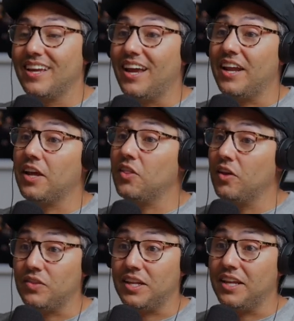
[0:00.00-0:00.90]
Yes. And I
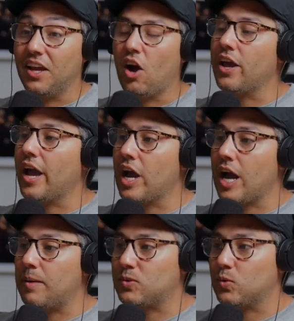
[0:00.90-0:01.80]
loved it. I
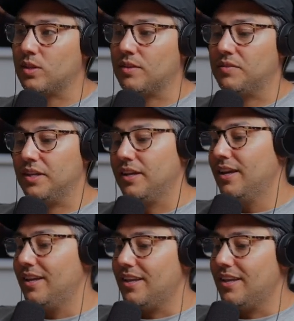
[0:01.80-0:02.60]
absolutely loved it.